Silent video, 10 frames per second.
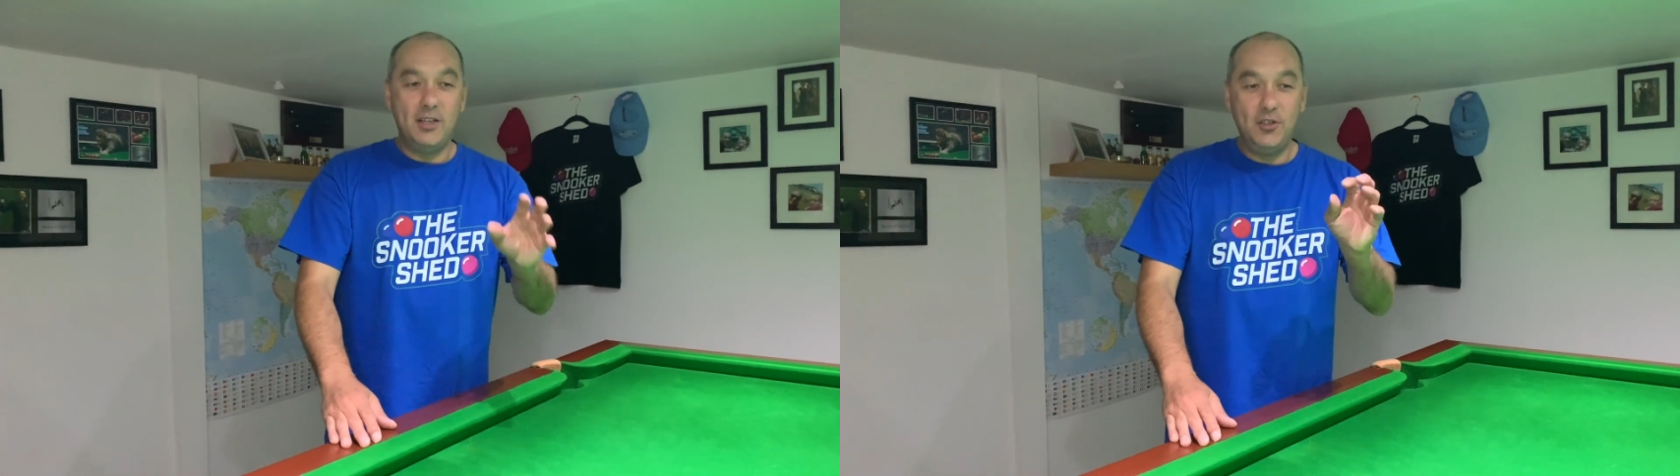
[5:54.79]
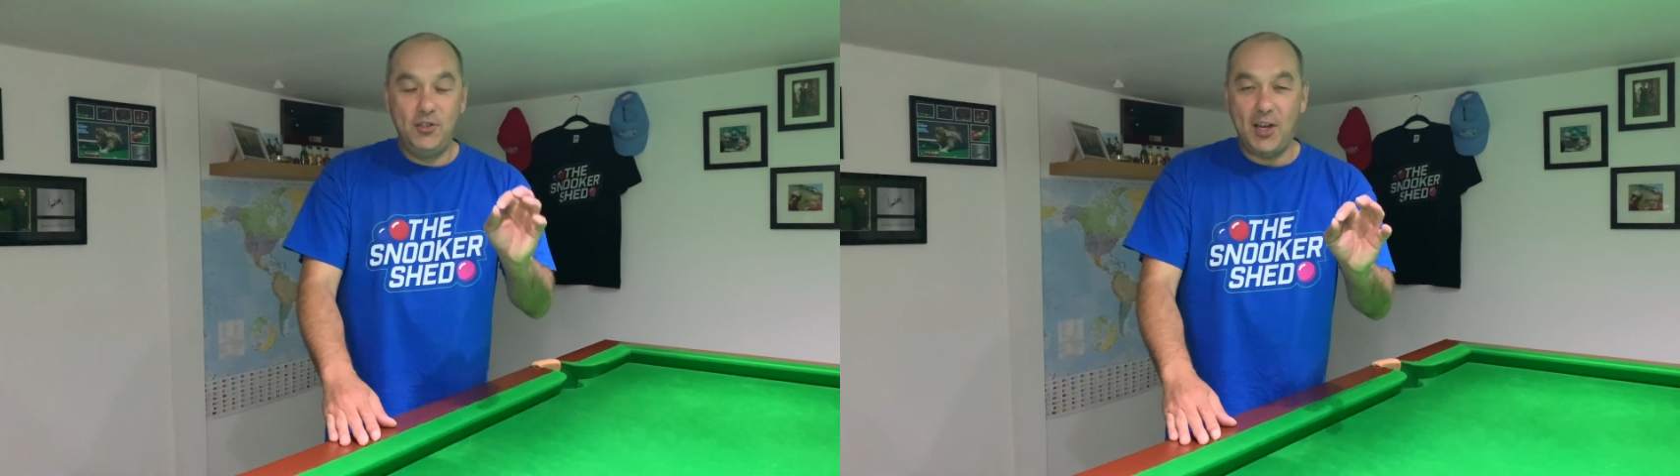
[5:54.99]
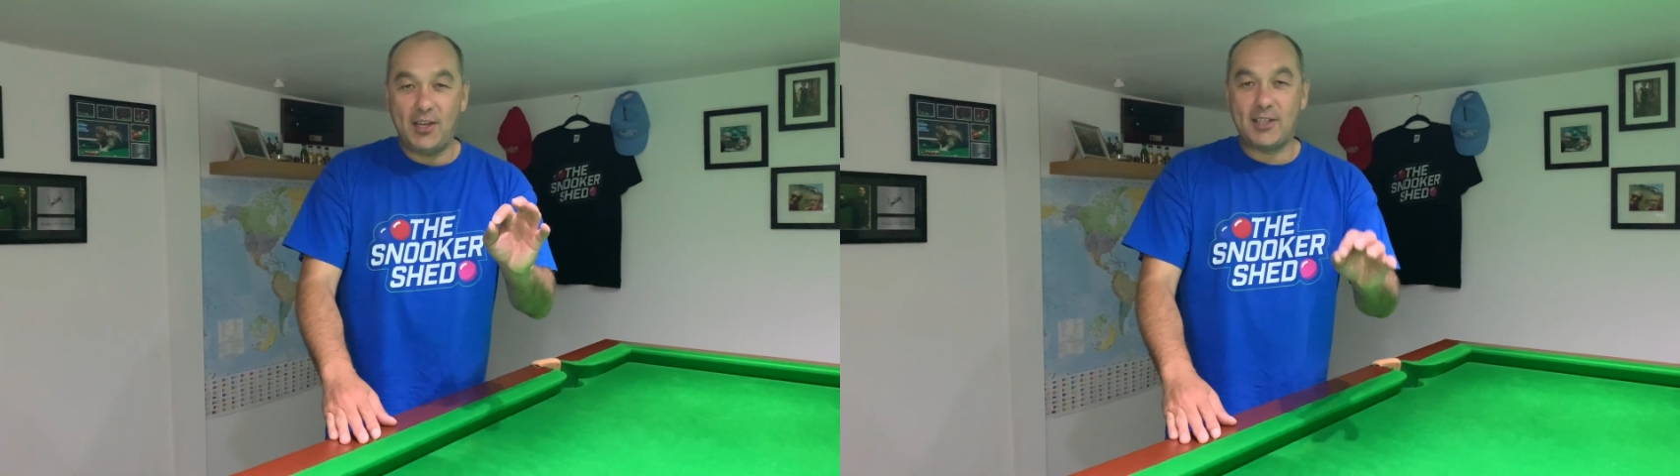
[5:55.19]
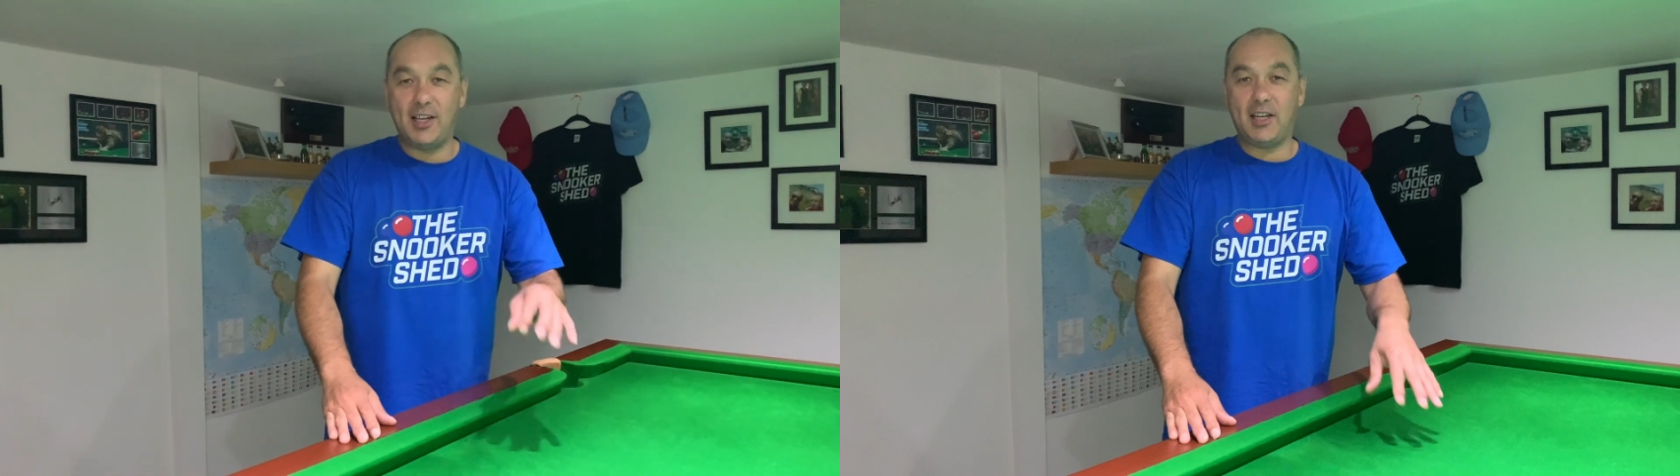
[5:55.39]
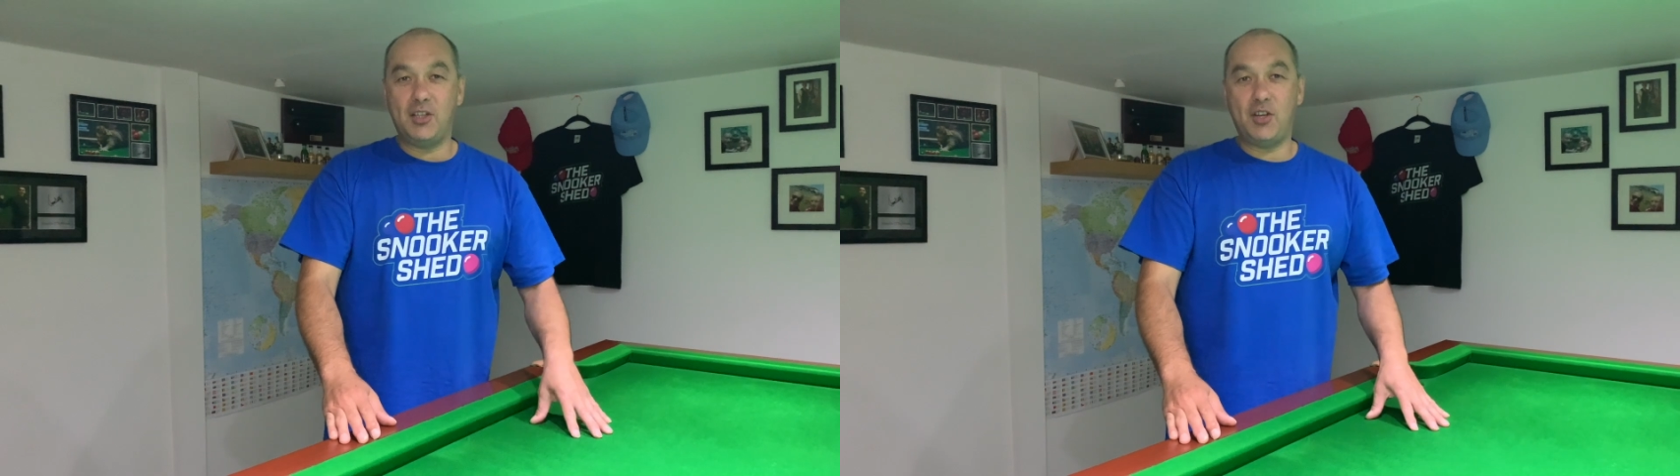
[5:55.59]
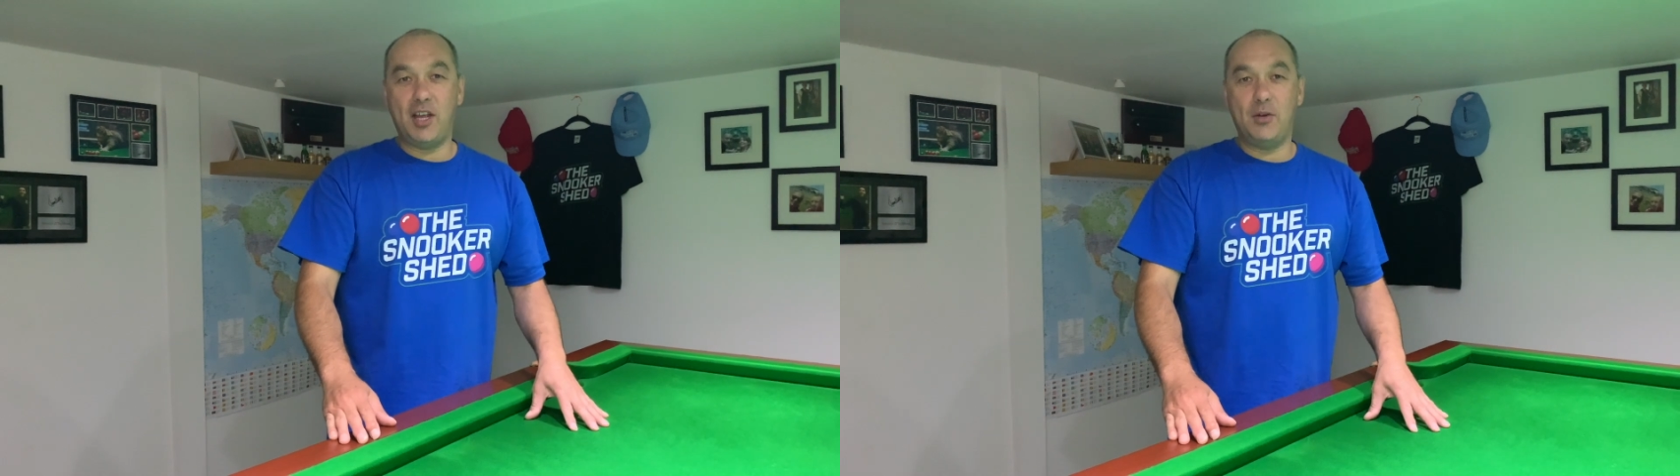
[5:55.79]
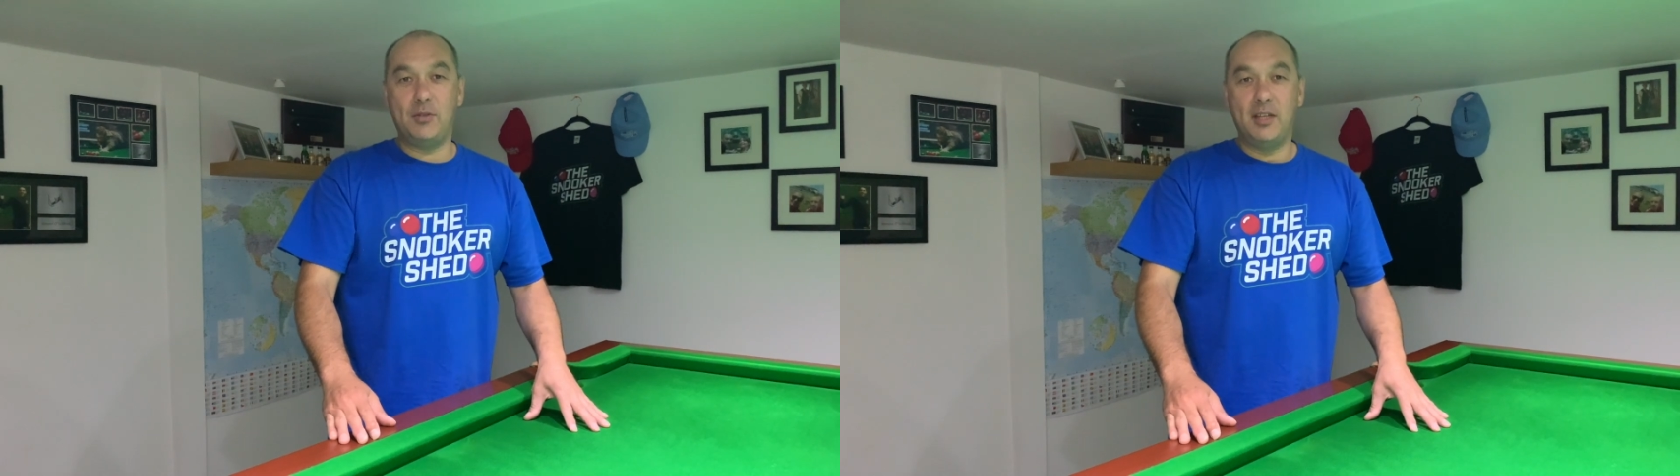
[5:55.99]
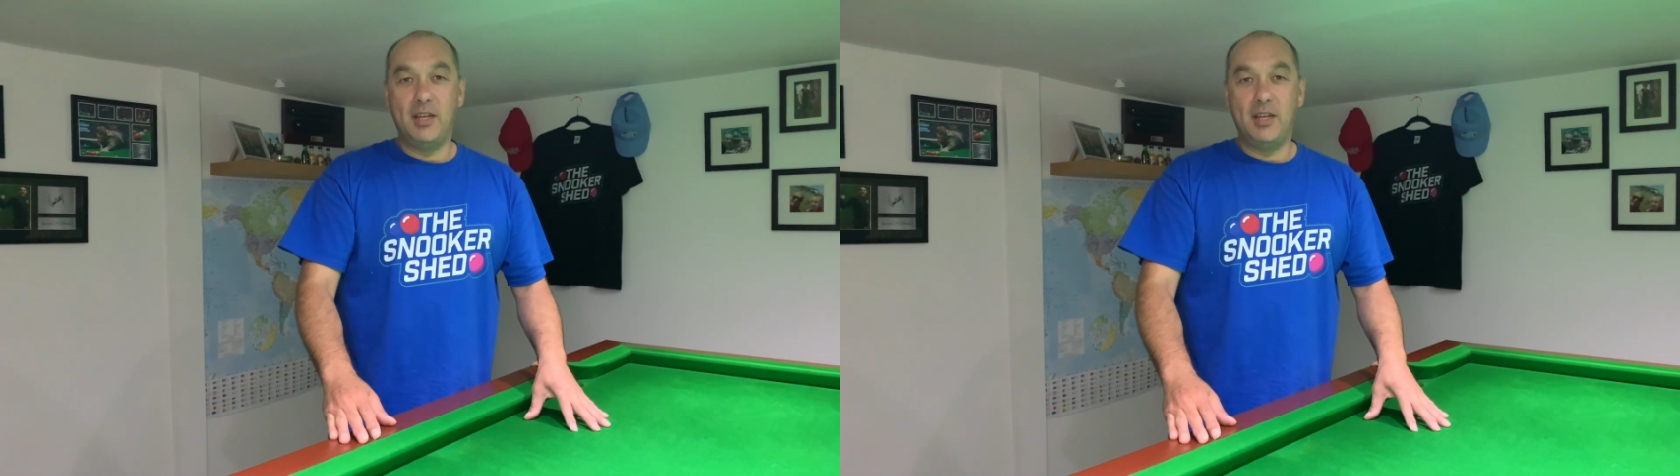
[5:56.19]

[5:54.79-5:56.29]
just like a child.